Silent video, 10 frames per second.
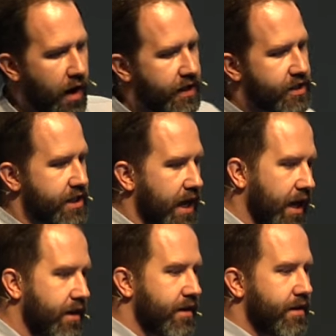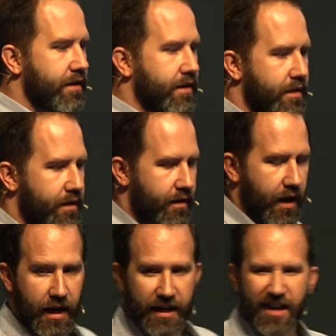I said,
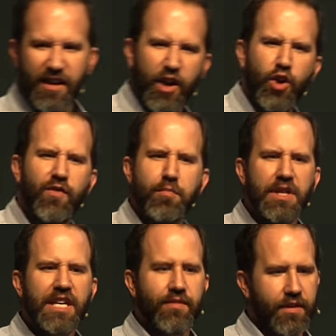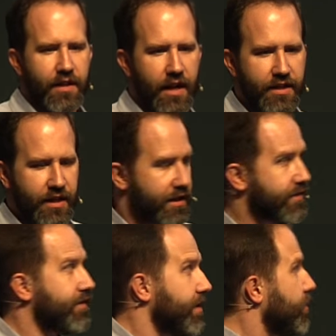and I couldn't even believe it that I said
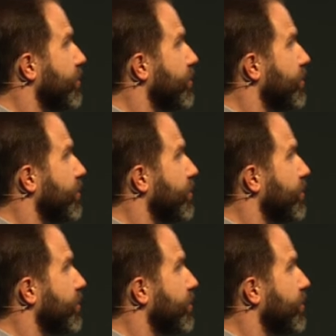this 15